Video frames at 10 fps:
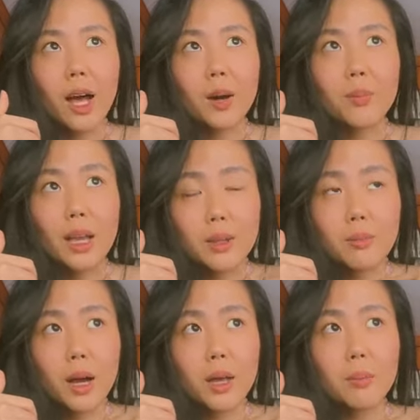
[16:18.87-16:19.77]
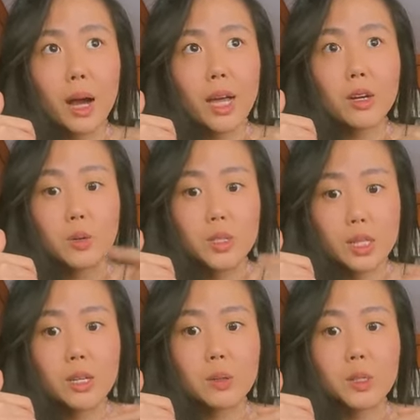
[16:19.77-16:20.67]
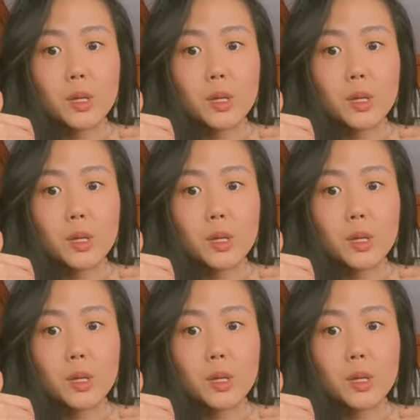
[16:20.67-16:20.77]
um, in my bio still.